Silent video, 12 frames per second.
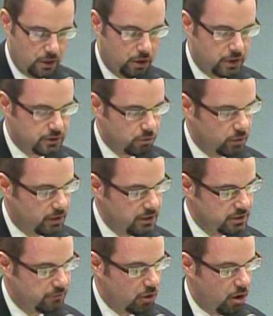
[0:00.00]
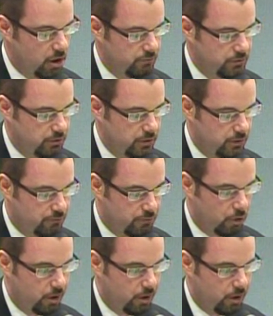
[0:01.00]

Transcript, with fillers: Look at the release of Call of Duty for,